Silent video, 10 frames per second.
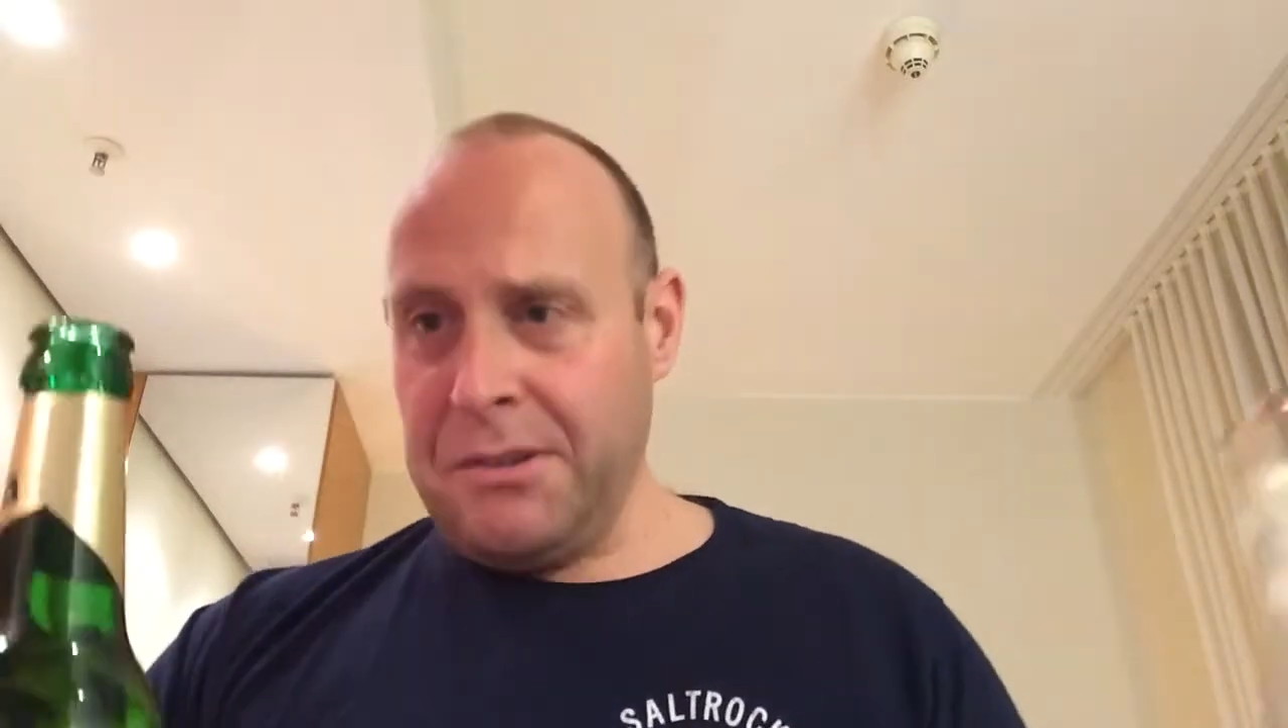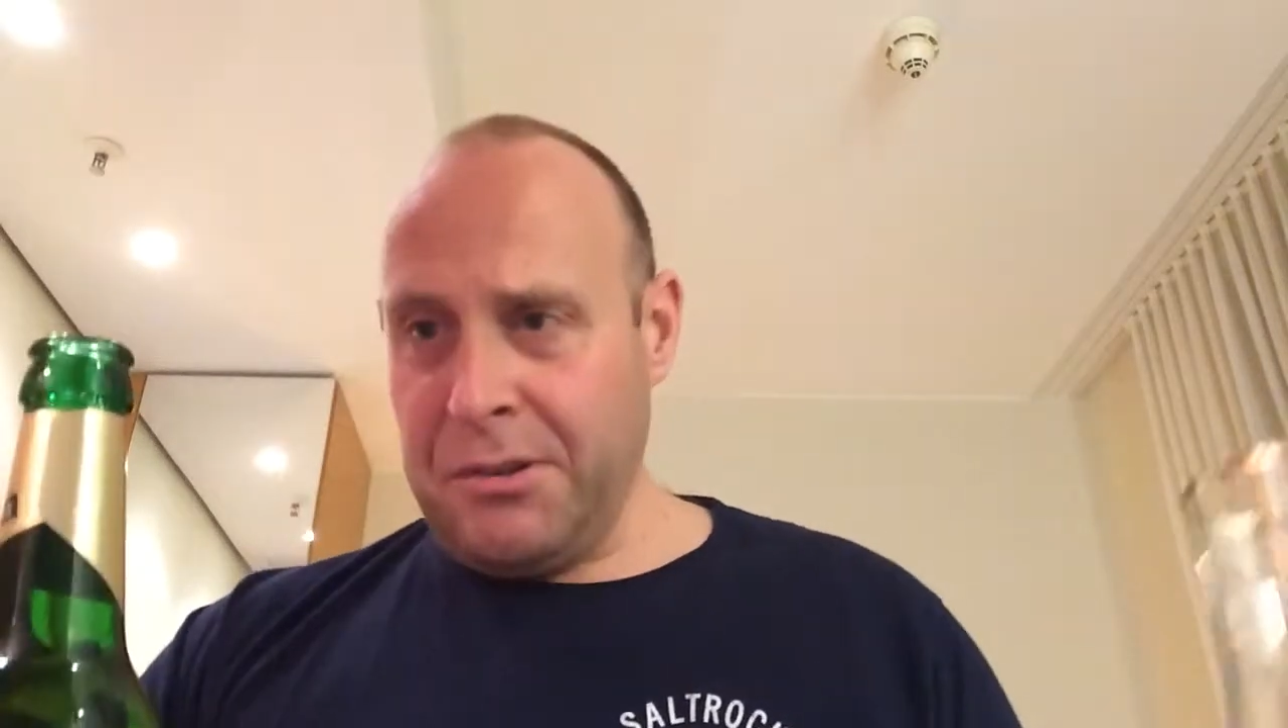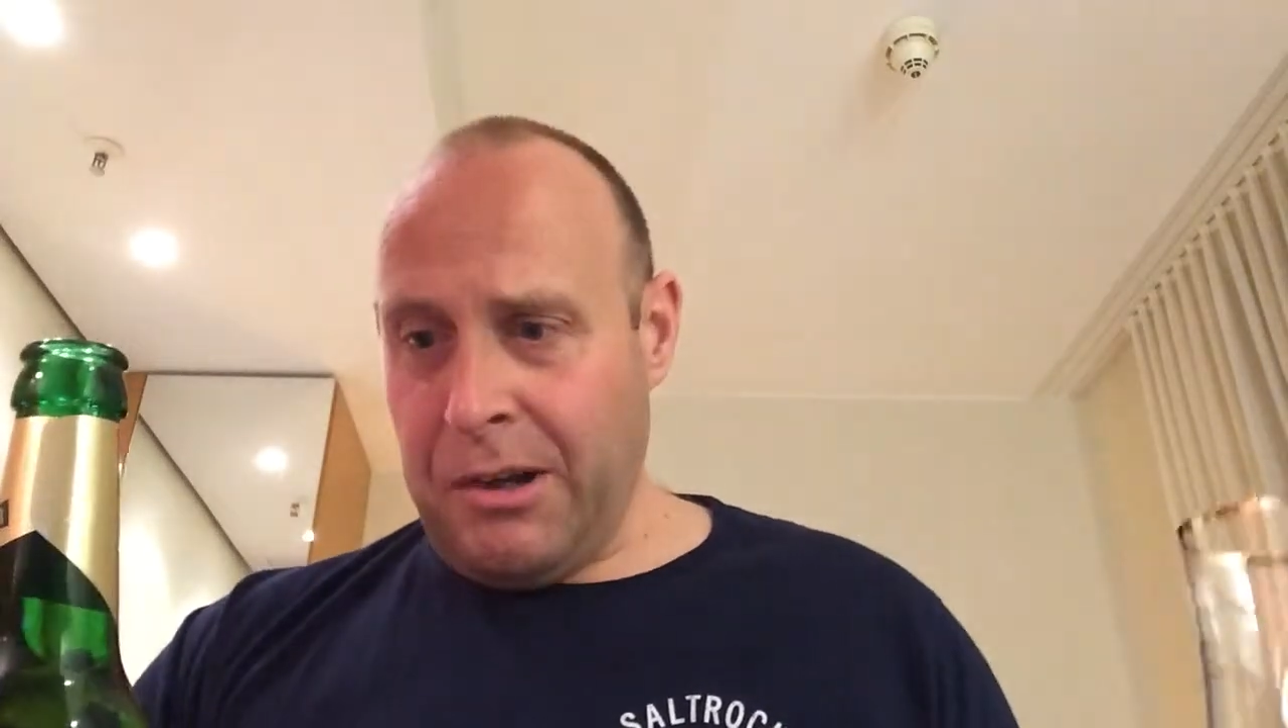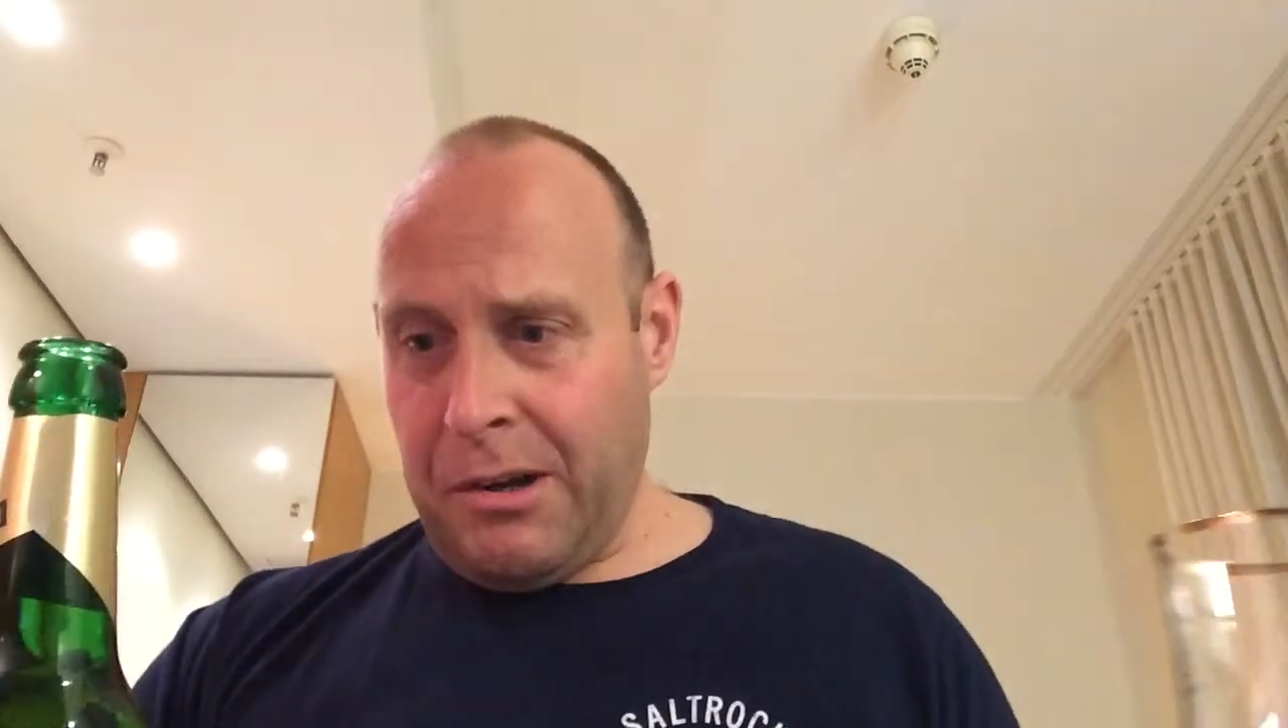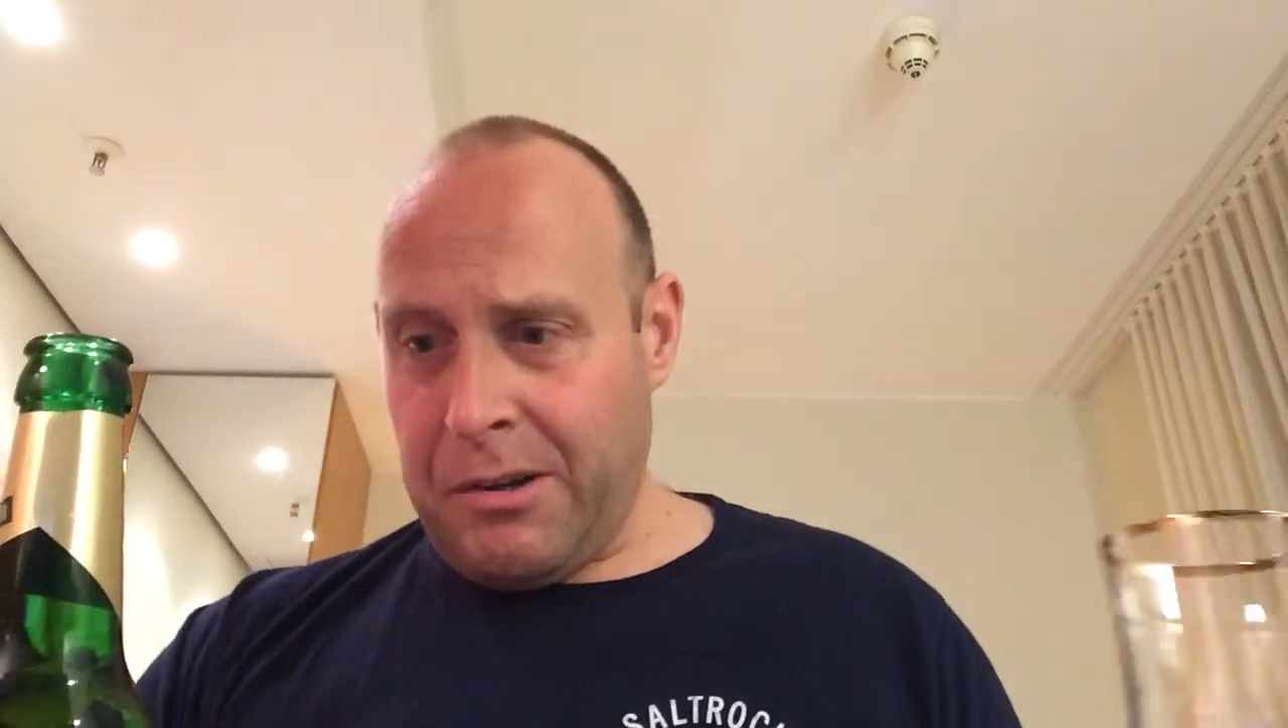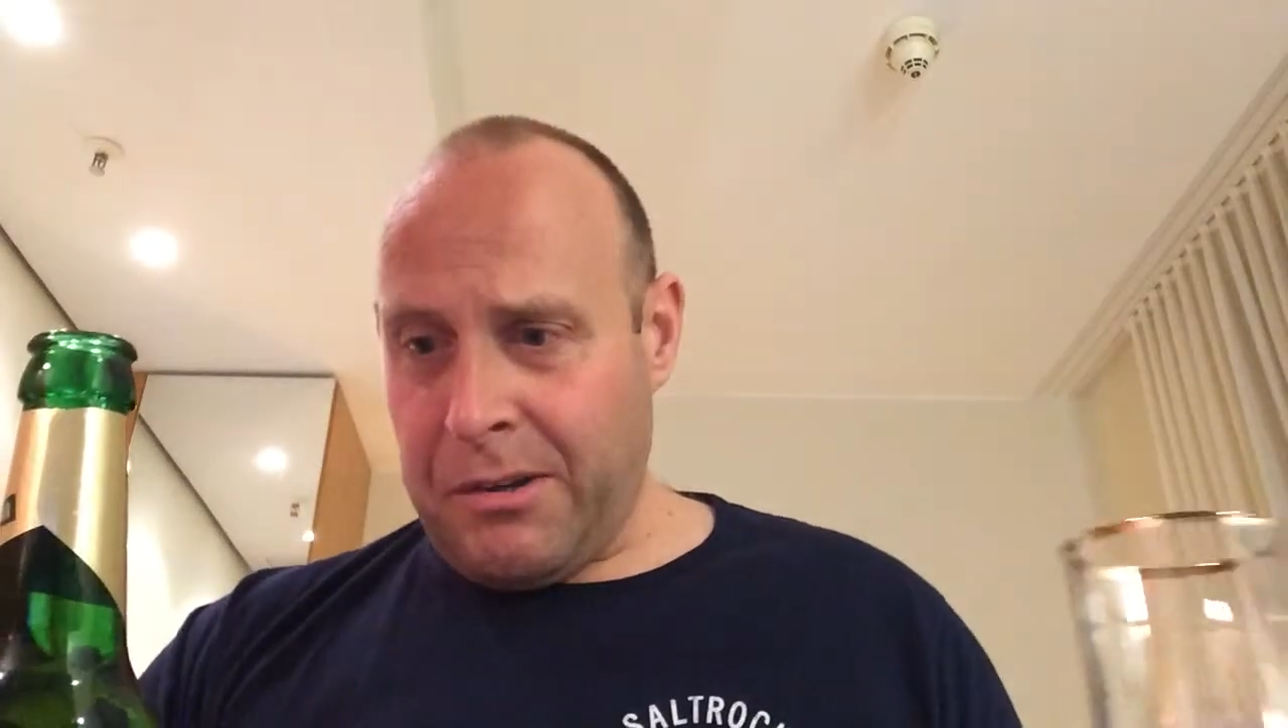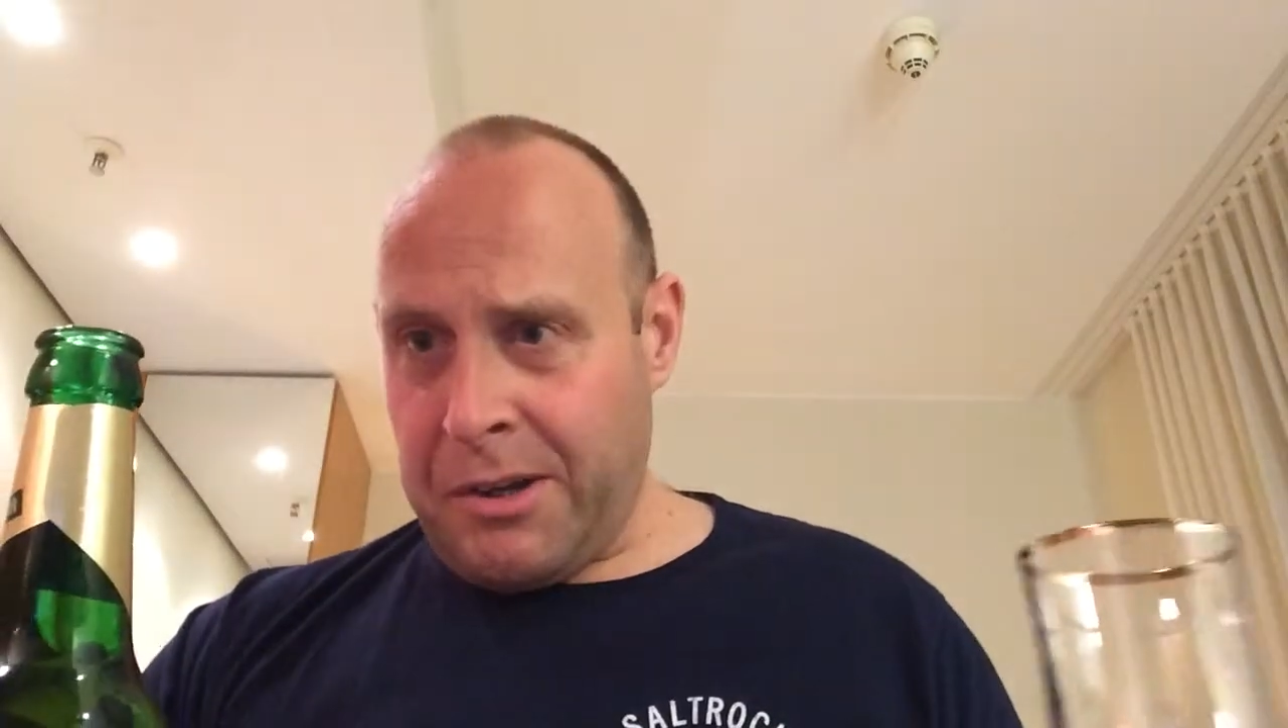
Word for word: not a lot